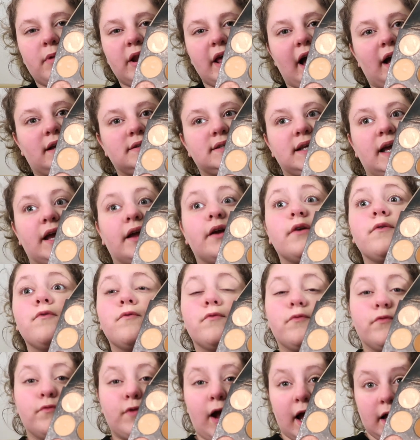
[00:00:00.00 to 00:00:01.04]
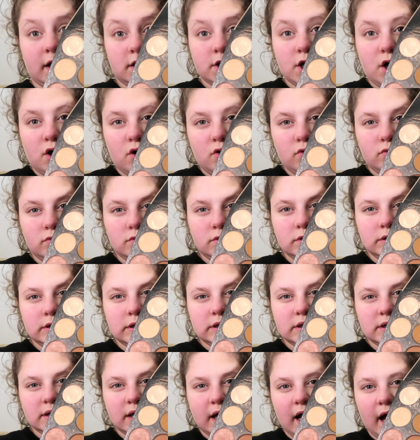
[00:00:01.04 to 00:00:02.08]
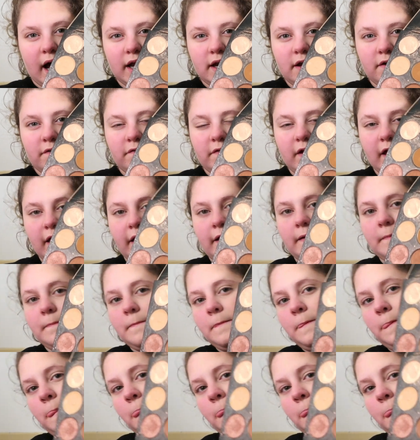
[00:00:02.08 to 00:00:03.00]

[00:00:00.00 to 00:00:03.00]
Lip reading: but it has like red tones kind of like